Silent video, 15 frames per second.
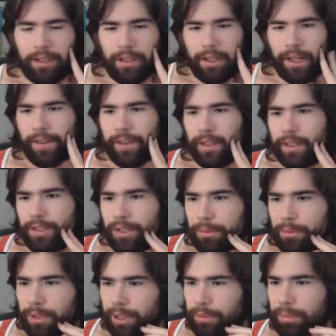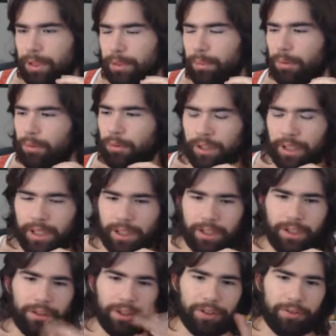And then it seemed like people were kind of
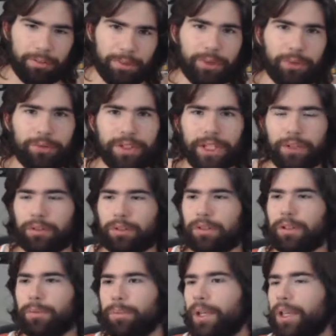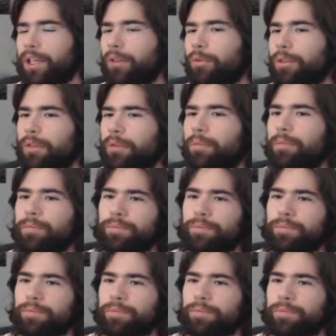going from Toontown to Club Penguin.